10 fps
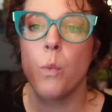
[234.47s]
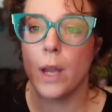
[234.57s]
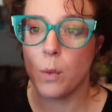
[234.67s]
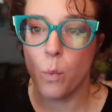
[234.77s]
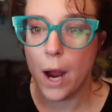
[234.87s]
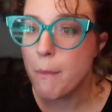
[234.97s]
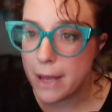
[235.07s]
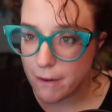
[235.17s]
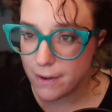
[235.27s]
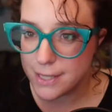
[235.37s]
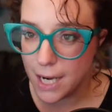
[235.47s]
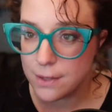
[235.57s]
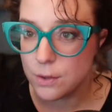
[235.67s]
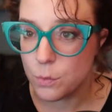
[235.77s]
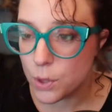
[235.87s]
like why manifesting
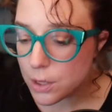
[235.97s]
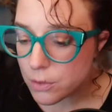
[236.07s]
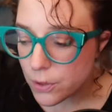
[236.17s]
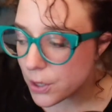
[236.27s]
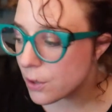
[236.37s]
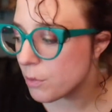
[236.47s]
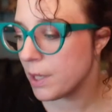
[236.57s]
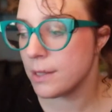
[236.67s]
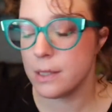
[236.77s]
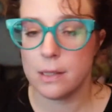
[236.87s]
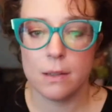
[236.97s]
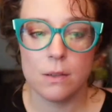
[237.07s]
hasn't worked for you because it